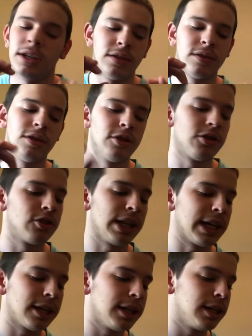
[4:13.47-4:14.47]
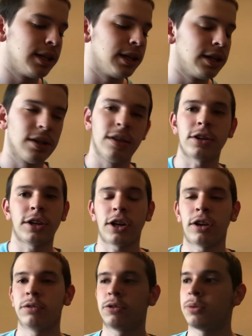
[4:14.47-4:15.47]
just like it's
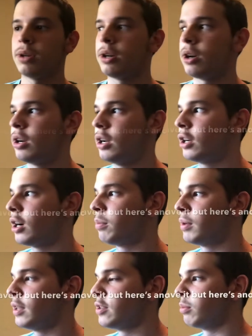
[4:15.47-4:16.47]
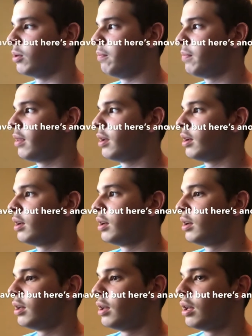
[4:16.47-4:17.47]
incomprehensible.
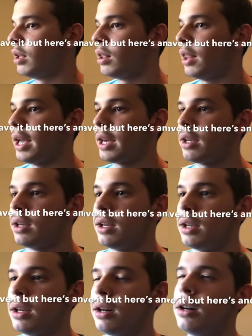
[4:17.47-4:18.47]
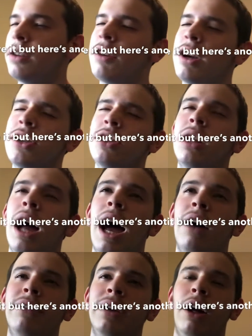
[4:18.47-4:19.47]
Like, if I still
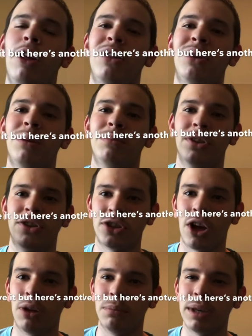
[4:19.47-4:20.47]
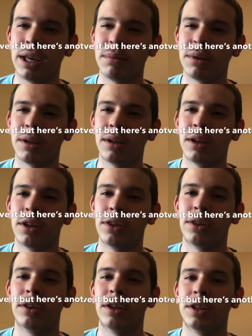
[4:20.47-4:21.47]
have it, I'll throw up the salt meme.
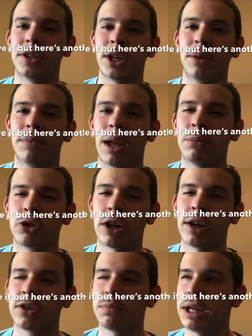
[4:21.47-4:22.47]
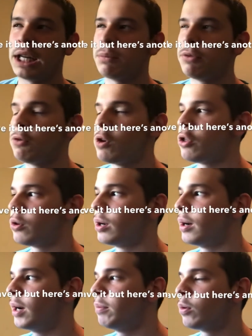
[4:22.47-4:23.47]
I'm gonna try explaining it before I throw
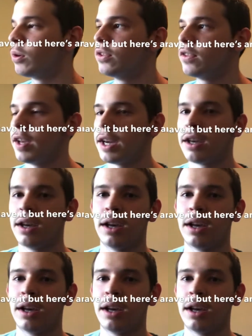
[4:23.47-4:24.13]
up. Where it's like,